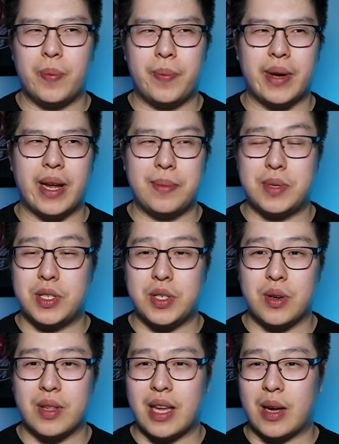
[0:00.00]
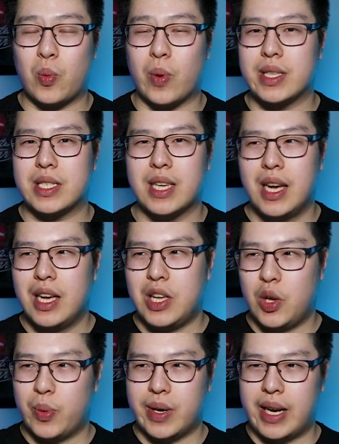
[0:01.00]
but I'm sure like once
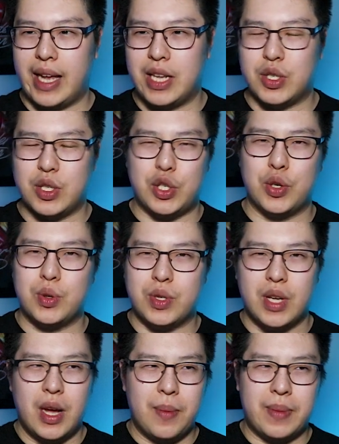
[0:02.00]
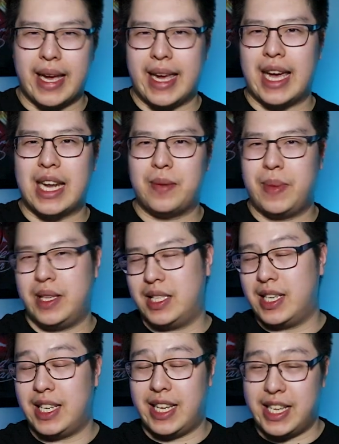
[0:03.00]
you would introduce Black Adam
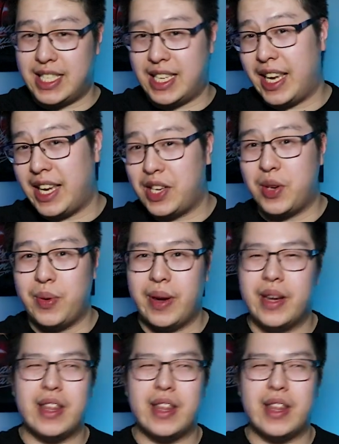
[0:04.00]
into the D C E U,